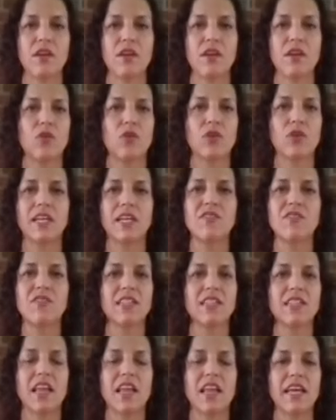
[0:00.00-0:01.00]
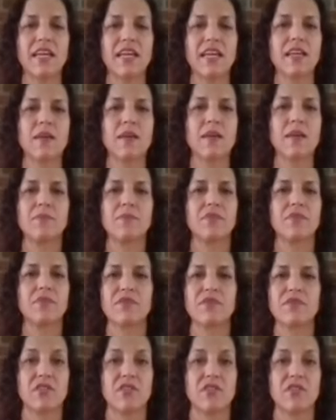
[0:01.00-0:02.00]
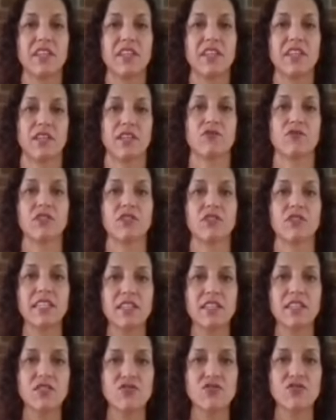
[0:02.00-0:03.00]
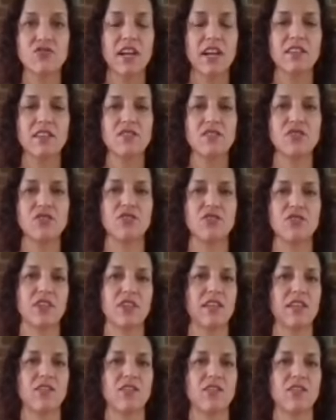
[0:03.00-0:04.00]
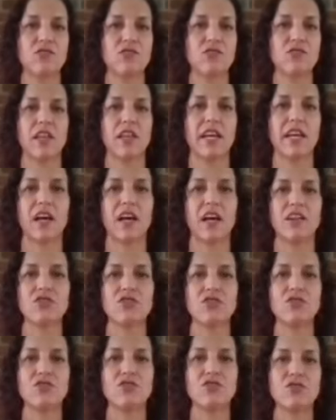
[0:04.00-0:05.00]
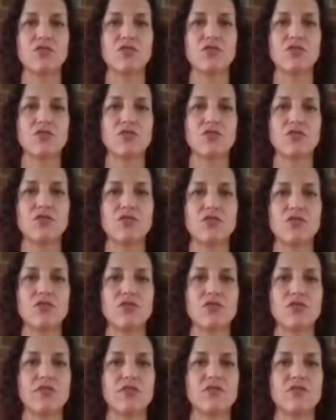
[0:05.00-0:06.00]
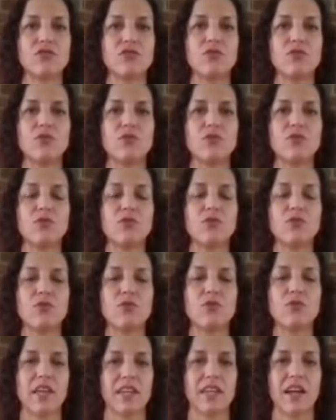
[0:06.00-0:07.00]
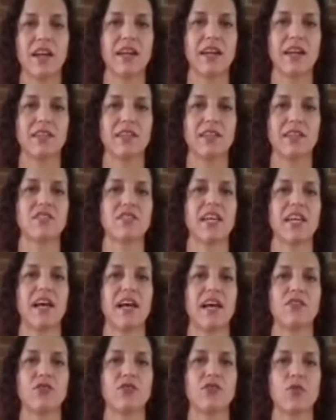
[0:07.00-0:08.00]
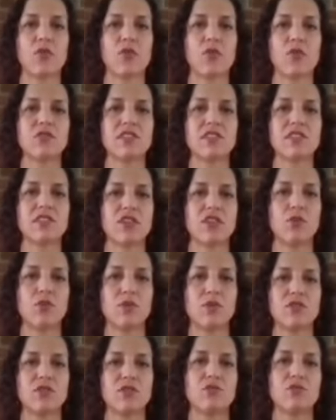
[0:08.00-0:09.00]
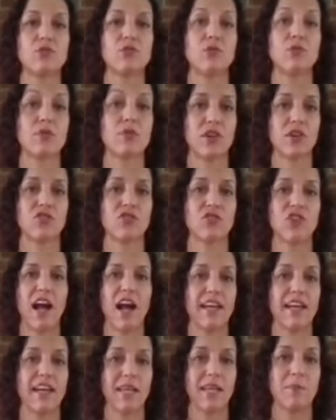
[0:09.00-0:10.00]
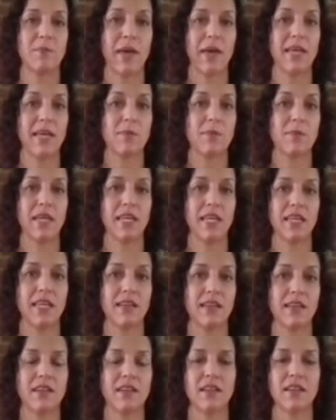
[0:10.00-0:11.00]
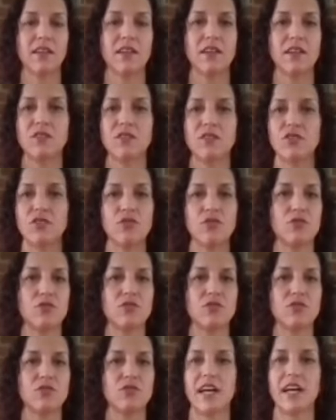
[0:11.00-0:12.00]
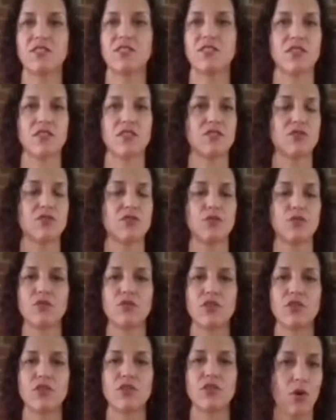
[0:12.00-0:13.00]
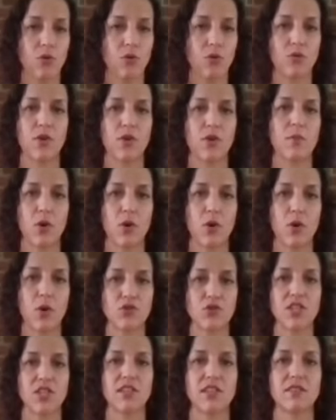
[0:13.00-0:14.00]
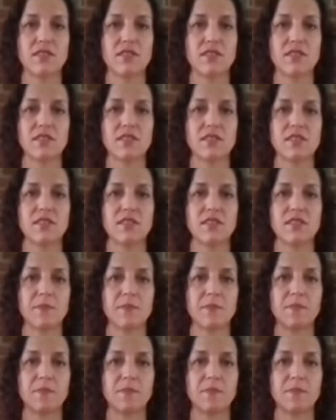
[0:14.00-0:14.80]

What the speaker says: Or even like if you're feeling really stressed, you can even do like a shh, soothing kind of sound, almost like you would soothe a crying baby, to use that to soothe your own emotions.